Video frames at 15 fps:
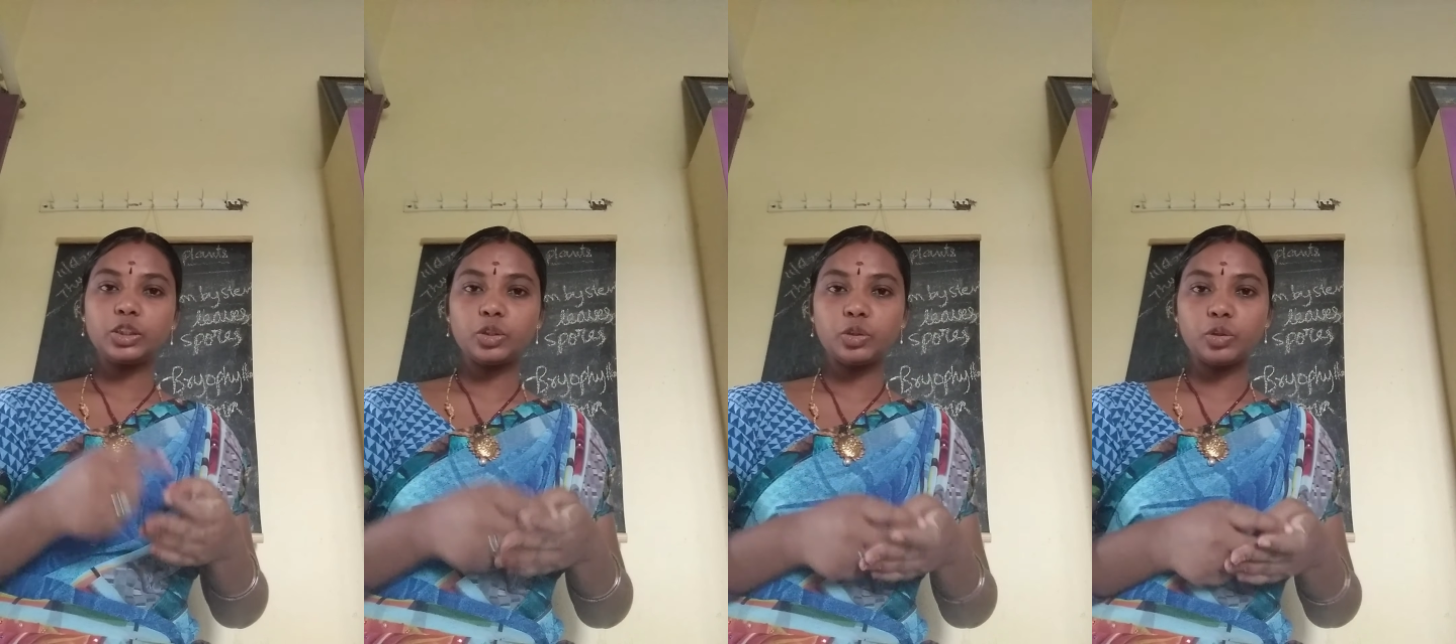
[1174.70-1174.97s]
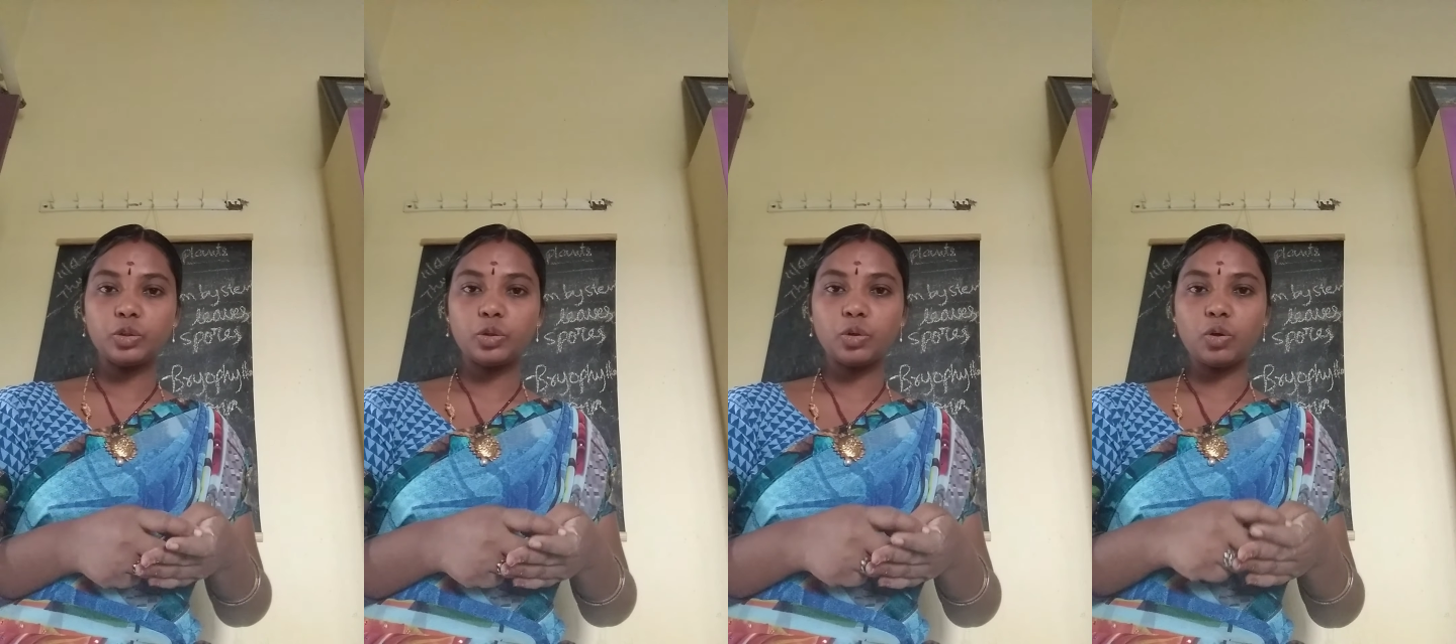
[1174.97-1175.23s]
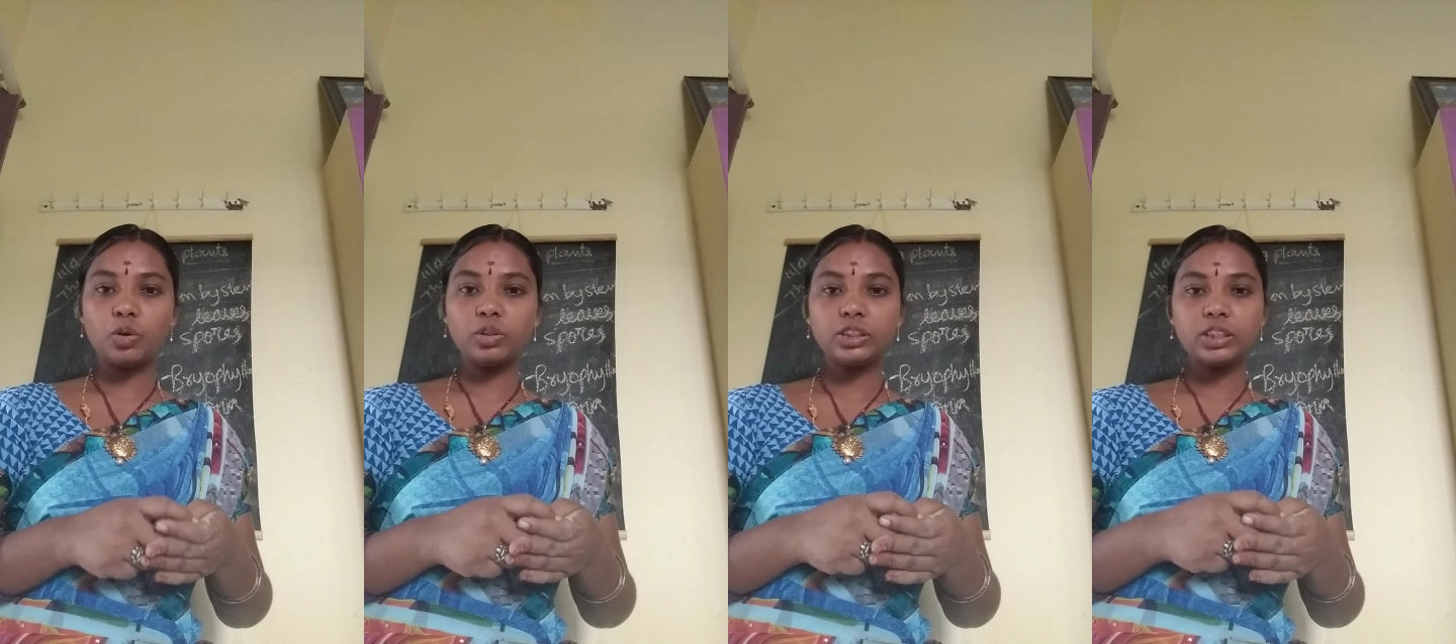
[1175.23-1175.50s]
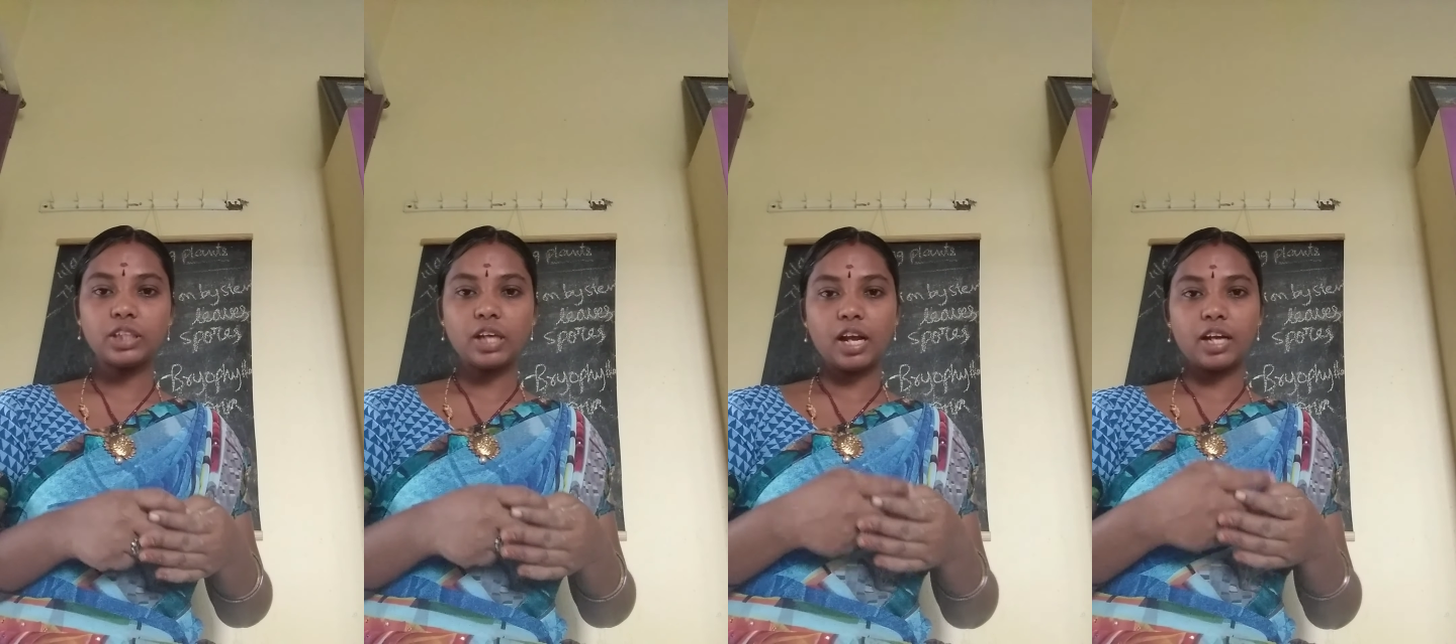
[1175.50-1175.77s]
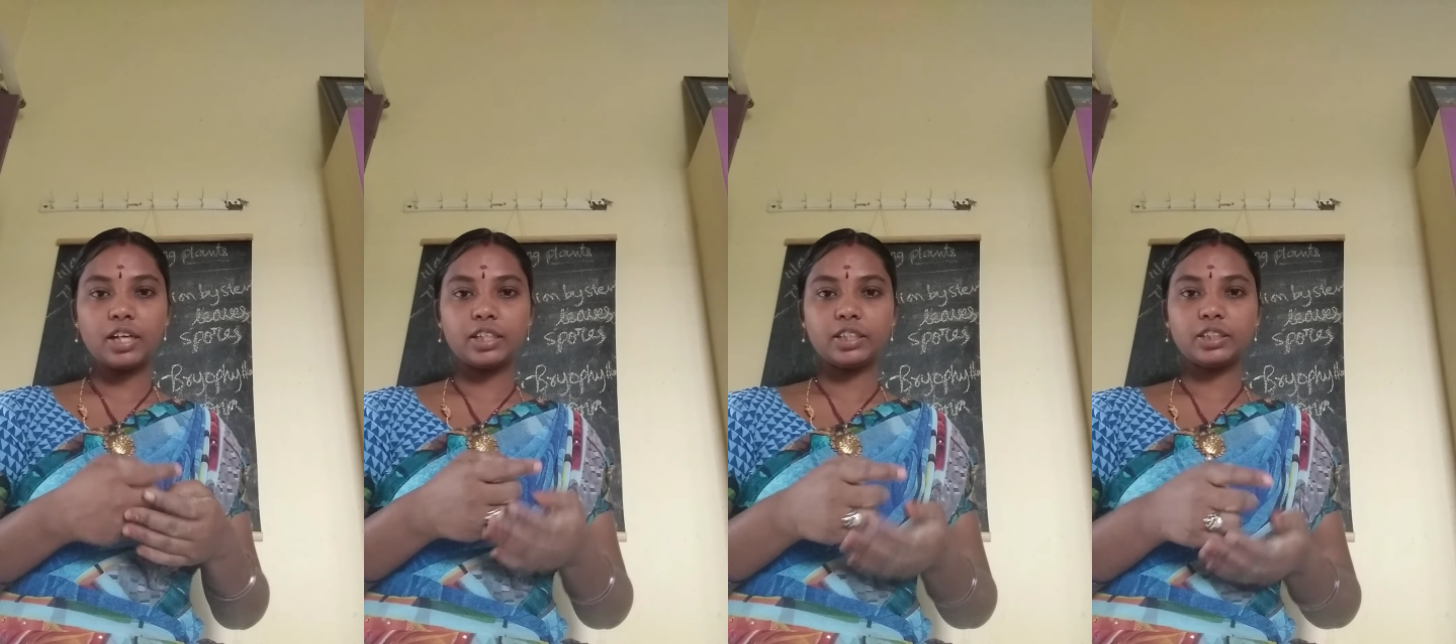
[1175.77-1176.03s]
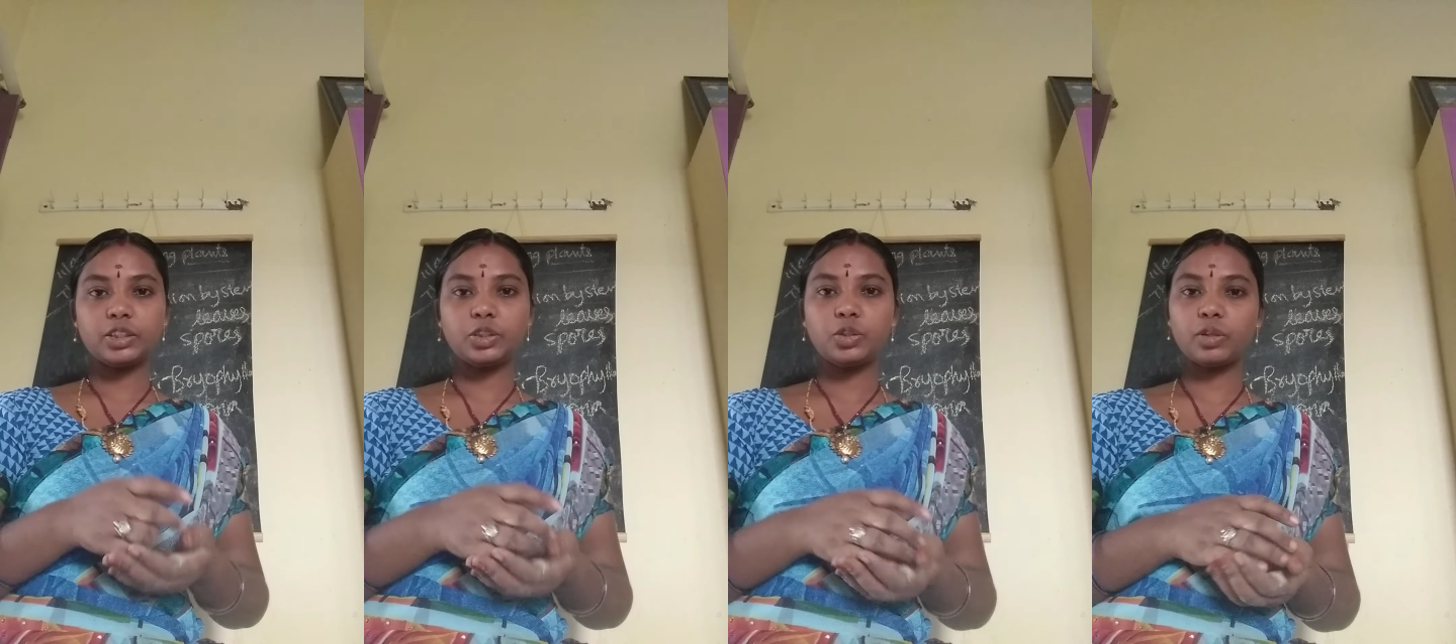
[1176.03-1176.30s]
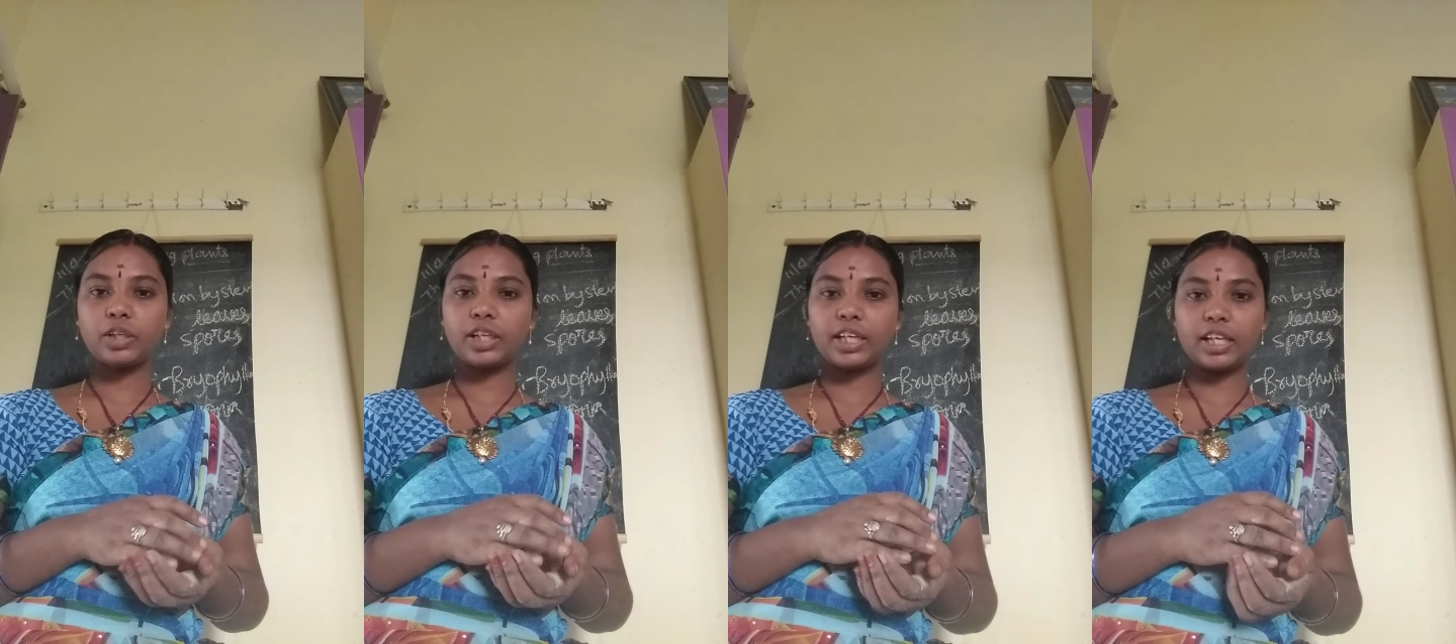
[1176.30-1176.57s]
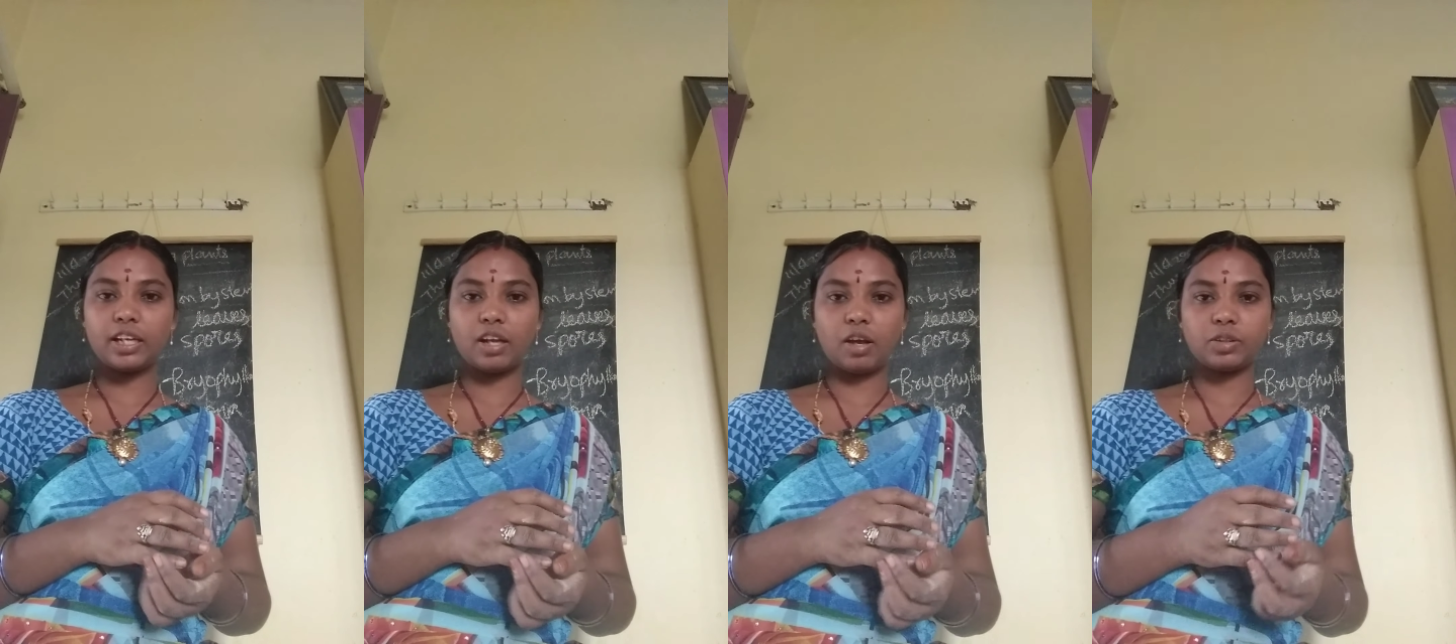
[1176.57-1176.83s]
Rose and
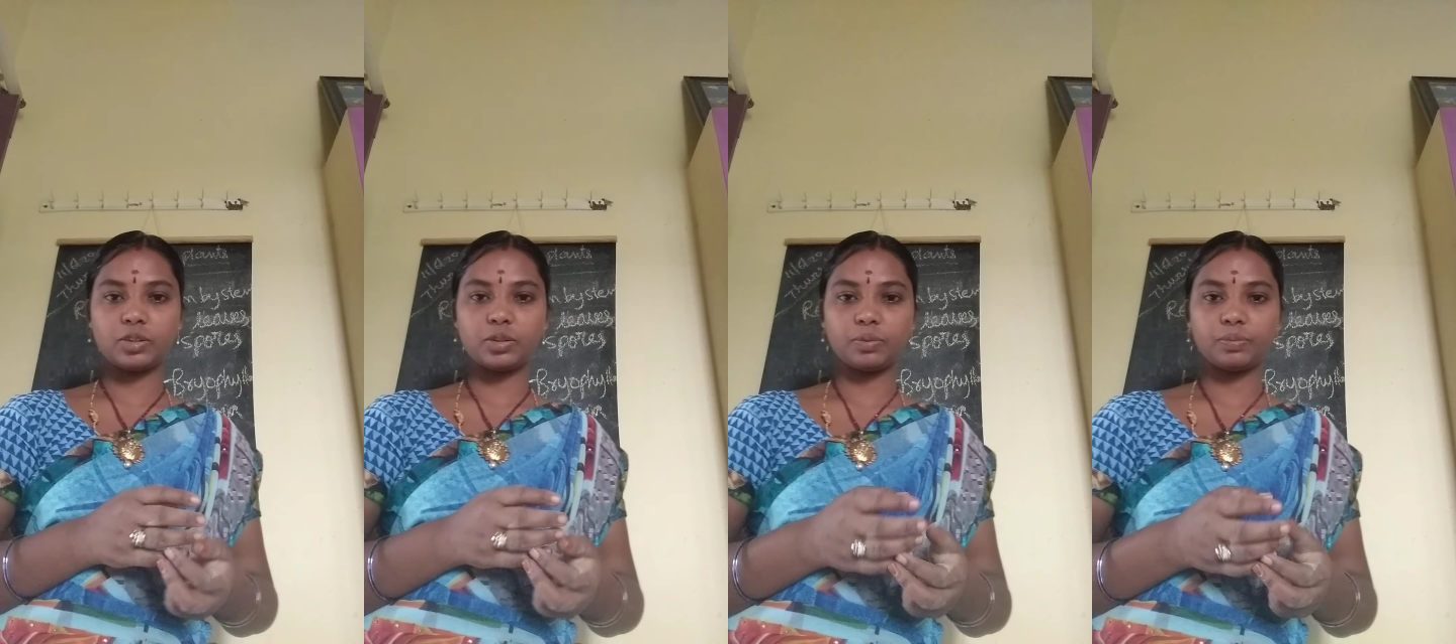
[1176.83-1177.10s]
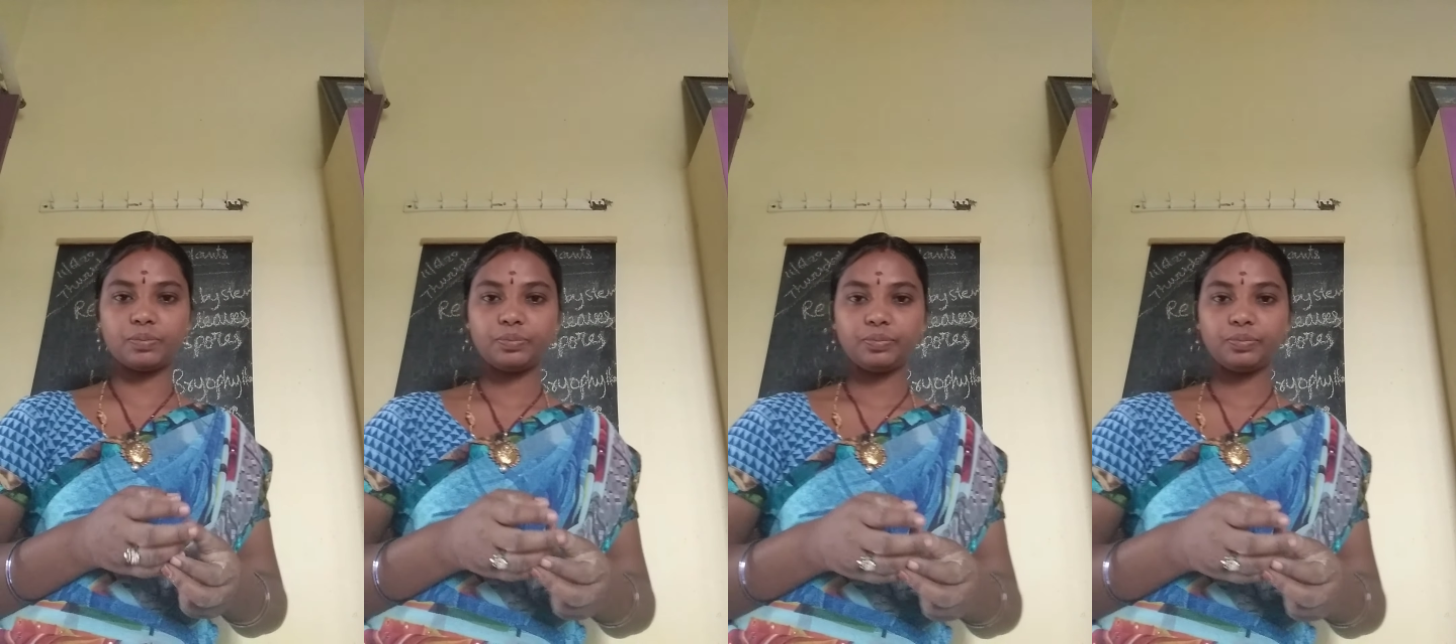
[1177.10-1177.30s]
sugarcane also.